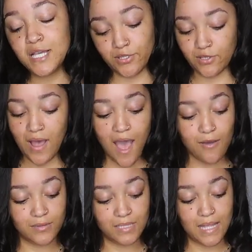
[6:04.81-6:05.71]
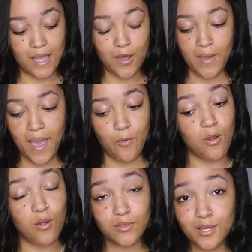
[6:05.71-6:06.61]
So I was like, okay,
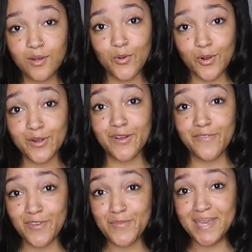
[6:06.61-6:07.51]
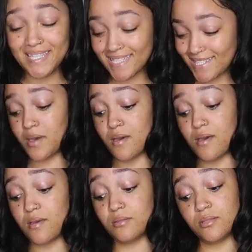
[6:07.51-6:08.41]
we're only gonna order a few pieces
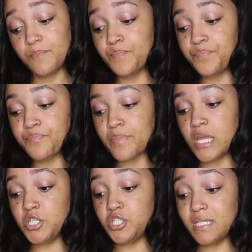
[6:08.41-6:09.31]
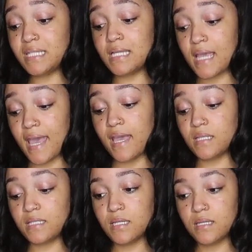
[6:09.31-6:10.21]
because just in
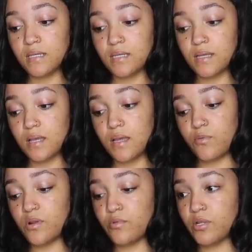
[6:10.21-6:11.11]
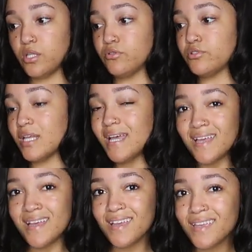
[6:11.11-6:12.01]
case, we don't wanna lose,
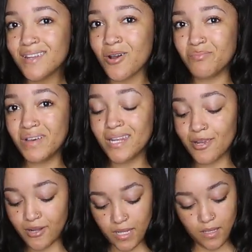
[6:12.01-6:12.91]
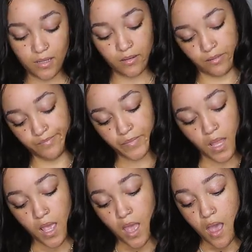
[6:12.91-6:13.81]
you know, money or nothing. And
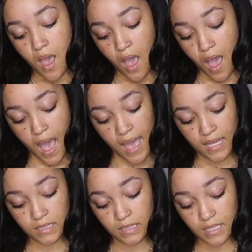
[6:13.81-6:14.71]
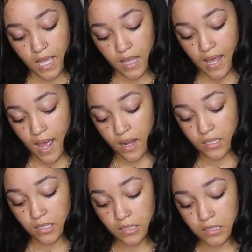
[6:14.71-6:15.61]
I can say
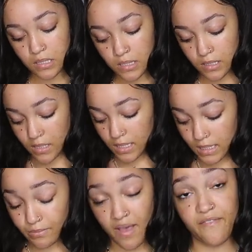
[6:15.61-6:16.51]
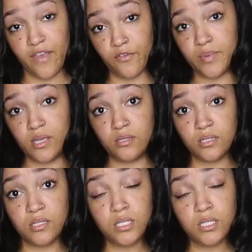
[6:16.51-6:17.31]
that this is my favorite piece.